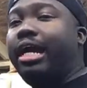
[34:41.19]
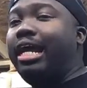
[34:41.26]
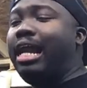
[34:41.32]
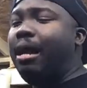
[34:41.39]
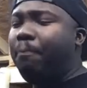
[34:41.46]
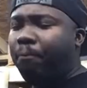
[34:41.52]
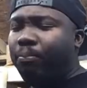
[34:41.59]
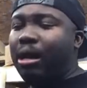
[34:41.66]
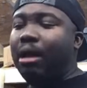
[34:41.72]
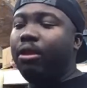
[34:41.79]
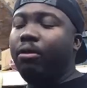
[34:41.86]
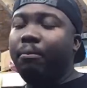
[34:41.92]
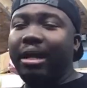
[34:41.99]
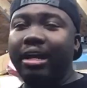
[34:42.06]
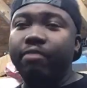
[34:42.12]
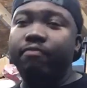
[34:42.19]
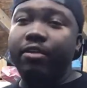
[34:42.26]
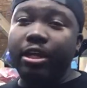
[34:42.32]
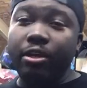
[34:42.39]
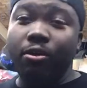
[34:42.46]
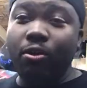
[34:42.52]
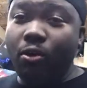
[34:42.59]
And I'll probably make a
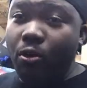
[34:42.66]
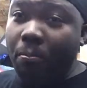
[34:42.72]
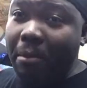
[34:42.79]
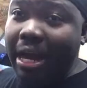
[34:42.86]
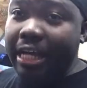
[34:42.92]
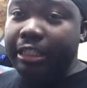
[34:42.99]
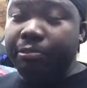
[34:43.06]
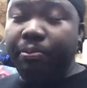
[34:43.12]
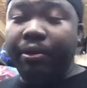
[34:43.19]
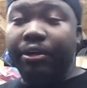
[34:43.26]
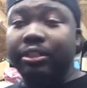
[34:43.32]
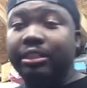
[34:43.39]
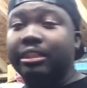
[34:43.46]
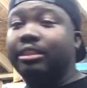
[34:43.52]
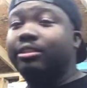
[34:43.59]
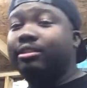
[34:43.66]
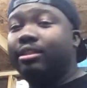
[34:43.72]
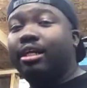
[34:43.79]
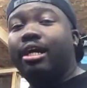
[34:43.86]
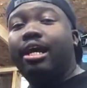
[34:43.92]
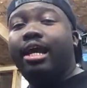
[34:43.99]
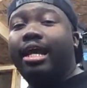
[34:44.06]
video on my experiences
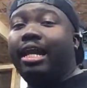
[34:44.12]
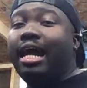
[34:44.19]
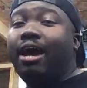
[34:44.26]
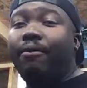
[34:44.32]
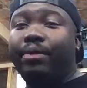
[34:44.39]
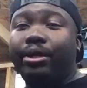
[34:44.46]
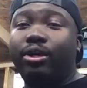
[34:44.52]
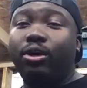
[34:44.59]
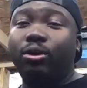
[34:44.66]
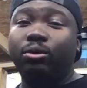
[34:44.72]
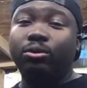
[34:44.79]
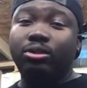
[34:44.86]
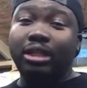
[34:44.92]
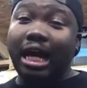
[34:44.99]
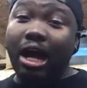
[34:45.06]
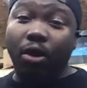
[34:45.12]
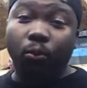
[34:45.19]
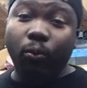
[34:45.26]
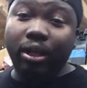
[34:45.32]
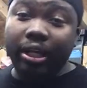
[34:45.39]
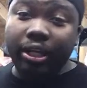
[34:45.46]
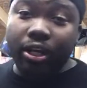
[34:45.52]
and how it goes. How
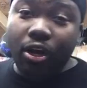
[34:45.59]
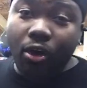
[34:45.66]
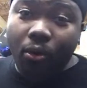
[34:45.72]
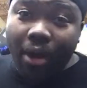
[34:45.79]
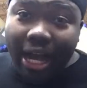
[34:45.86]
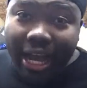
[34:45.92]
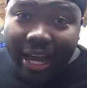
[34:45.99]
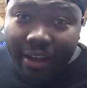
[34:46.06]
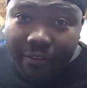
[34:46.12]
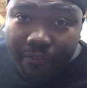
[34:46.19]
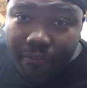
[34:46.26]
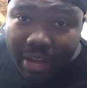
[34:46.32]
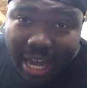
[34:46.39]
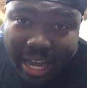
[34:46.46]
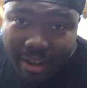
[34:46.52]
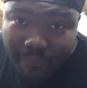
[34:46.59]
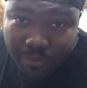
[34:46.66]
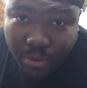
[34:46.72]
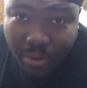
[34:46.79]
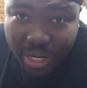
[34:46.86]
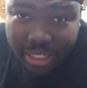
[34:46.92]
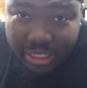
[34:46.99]
will it go? I have
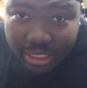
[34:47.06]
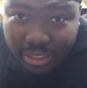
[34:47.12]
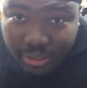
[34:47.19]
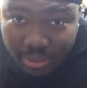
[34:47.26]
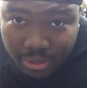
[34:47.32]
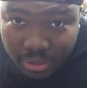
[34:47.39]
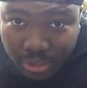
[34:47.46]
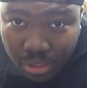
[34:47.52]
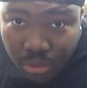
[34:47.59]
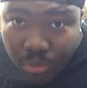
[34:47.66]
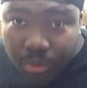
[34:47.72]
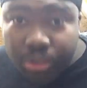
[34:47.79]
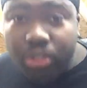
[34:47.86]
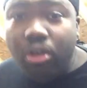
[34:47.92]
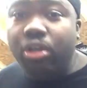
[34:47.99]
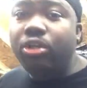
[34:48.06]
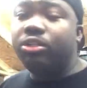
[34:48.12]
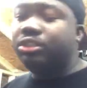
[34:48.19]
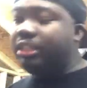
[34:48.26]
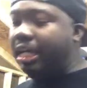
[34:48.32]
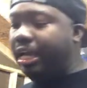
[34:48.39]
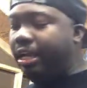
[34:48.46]
no idea. What's going
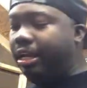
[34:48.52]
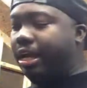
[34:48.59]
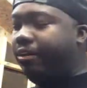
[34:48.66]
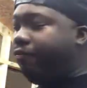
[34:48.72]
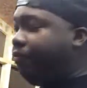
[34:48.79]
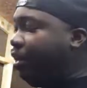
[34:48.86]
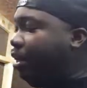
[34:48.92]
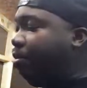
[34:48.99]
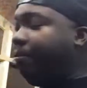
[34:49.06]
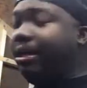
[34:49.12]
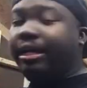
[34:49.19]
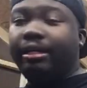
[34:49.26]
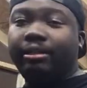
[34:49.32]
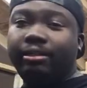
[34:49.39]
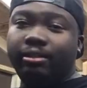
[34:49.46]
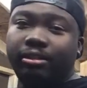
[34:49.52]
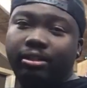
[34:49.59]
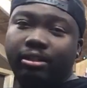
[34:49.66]
on, Zane? How you feeling, man?